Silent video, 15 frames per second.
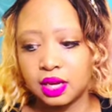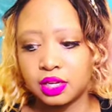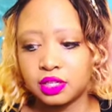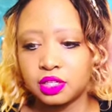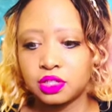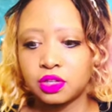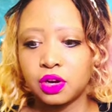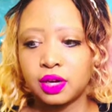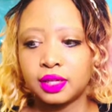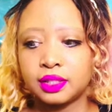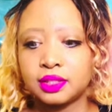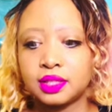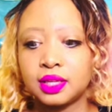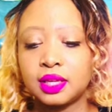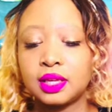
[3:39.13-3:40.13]
She's going
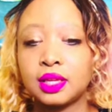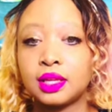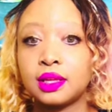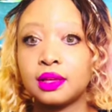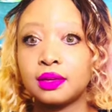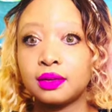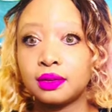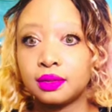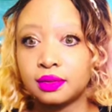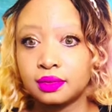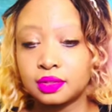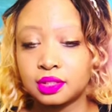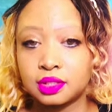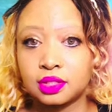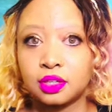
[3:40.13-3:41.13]
to heal.
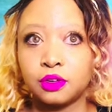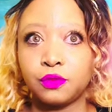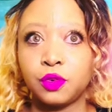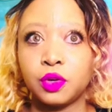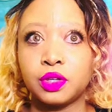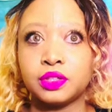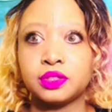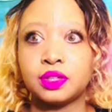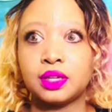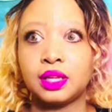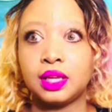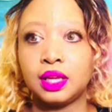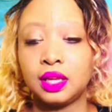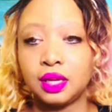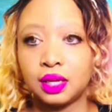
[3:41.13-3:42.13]
She's going to focus on
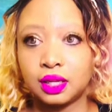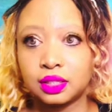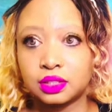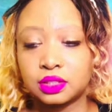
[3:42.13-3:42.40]
healing.